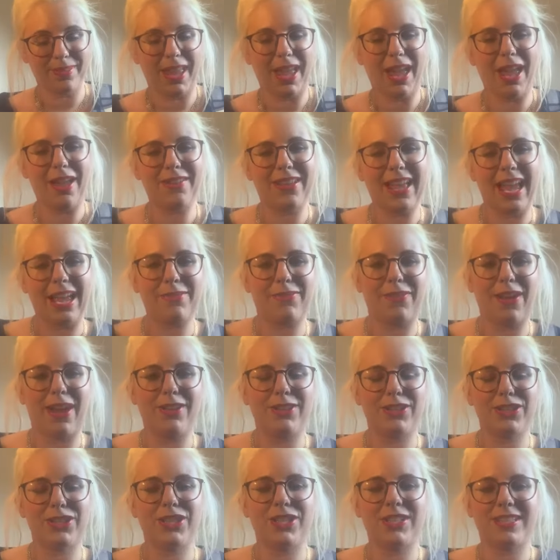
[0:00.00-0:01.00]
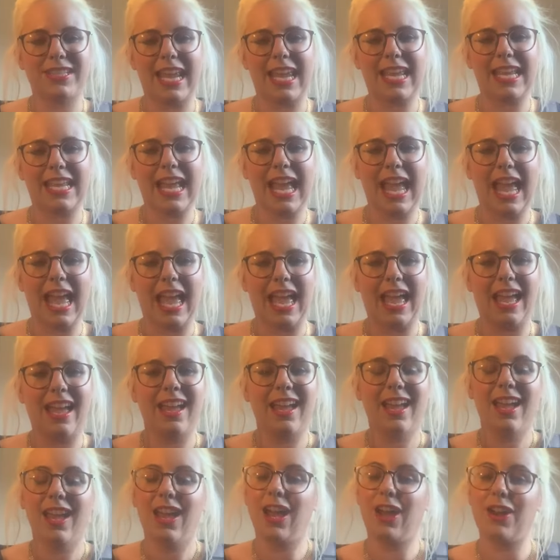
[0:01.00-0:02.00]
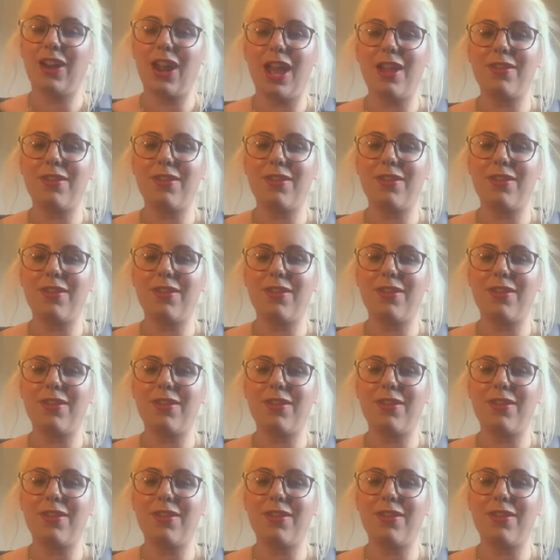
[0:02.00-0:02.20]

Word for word: Okay, folks, you take care and